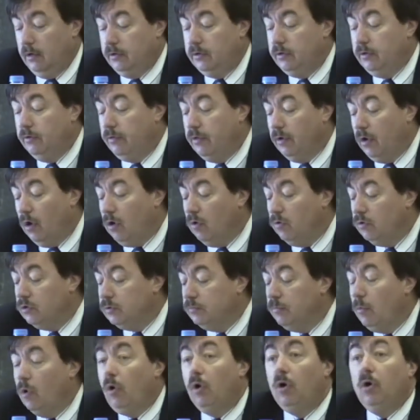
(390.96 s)
to
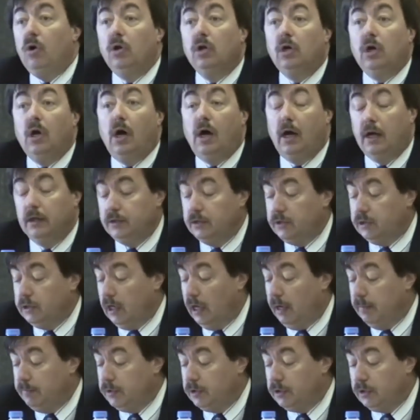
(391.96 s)
those moral
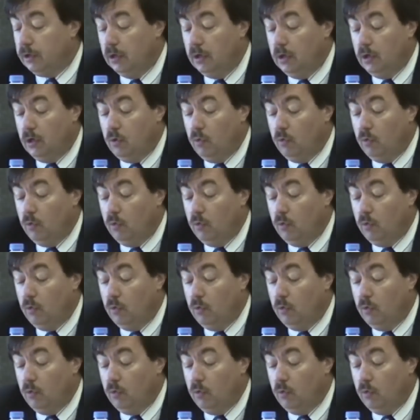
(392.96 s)
concepts